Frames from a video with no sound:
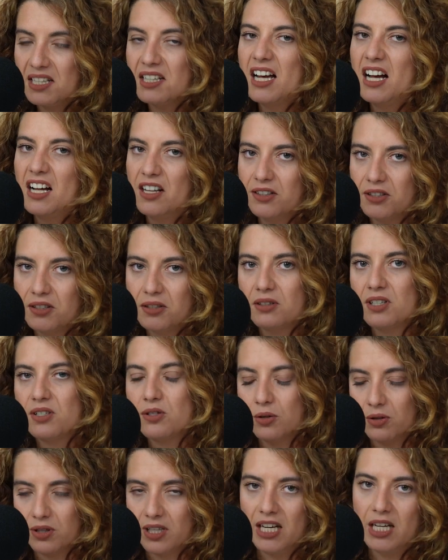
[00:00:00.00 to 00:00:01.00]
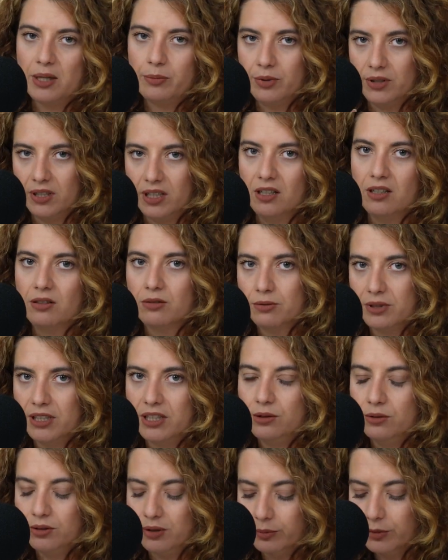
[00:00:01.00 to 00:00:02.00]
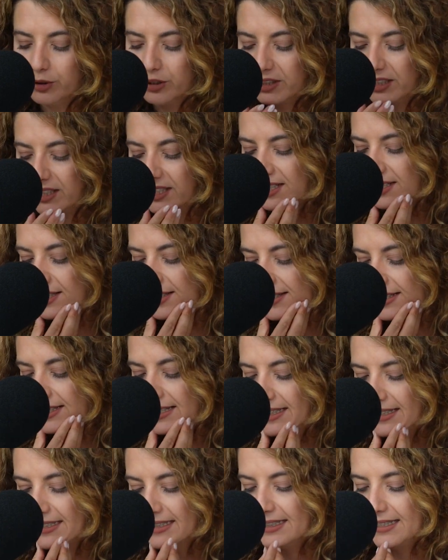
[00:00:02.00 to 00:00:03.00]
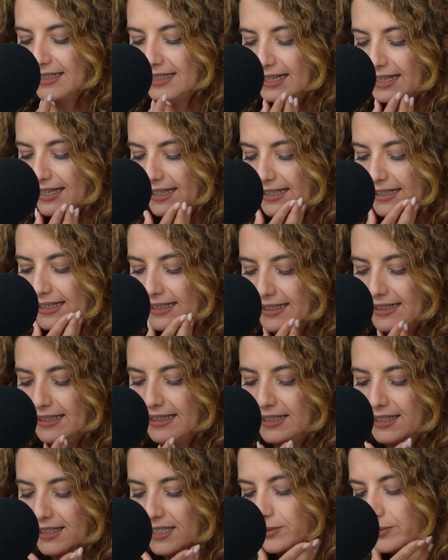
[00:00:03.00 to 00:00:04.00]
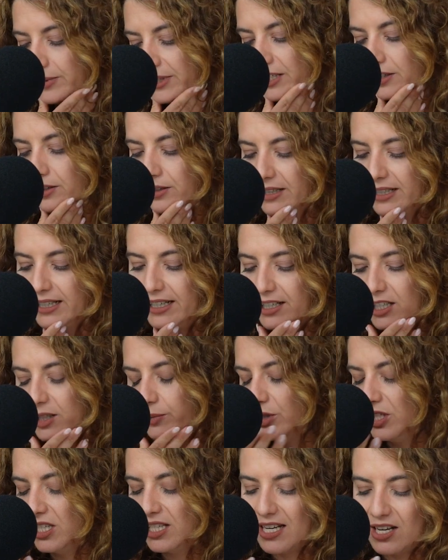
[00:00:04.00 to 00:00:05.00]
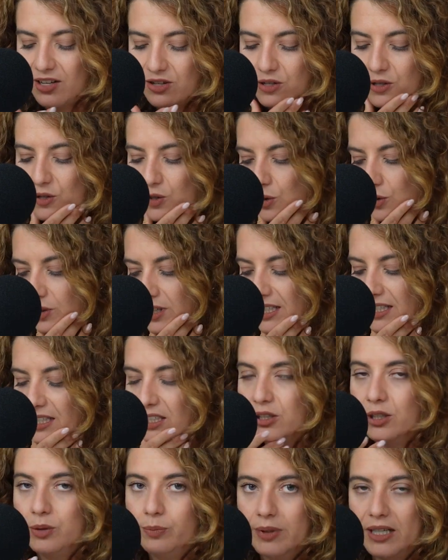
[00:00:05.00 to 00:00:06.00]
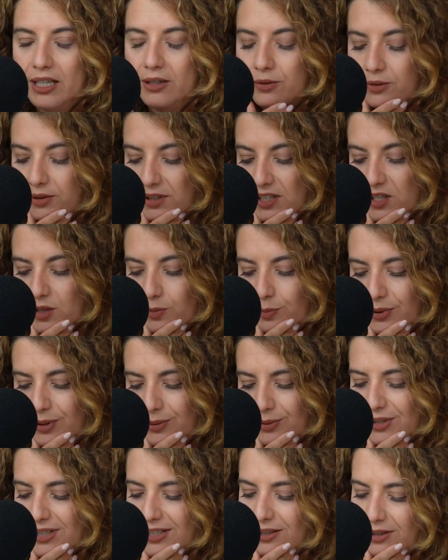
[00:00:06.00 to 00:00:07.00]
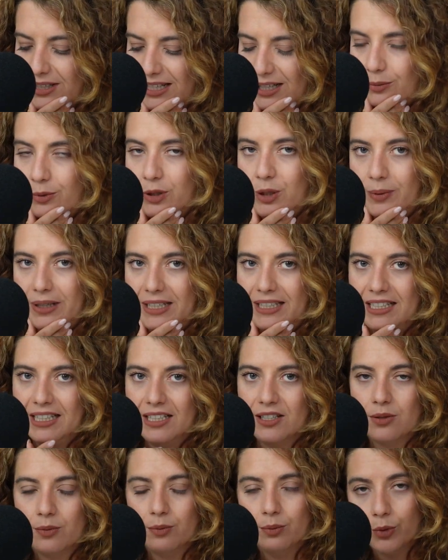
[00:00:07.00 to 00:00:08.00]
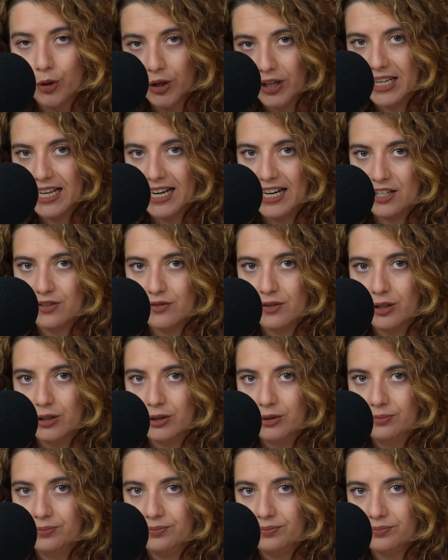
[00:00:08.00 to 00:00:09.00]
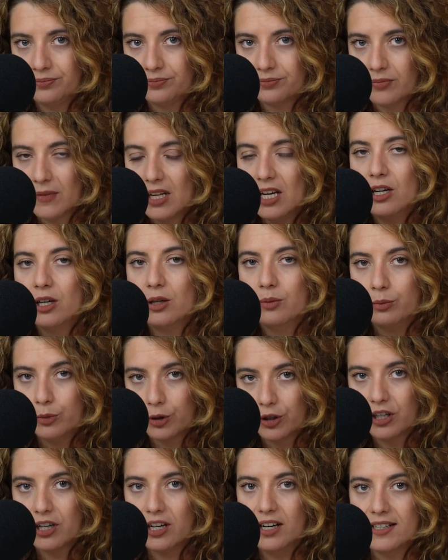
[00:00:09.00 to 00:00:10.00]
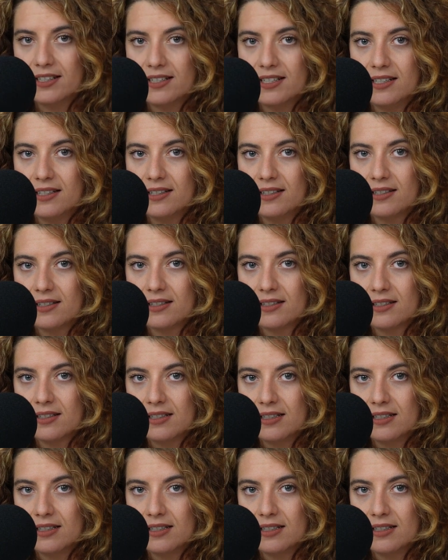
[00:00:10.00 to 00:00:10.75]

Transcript: Calendar is okay, but I'll redo the mornings. And I'm like, okay, communication is okay, good boundaries. But I was like, okay, what do I need? More cash flow, more content.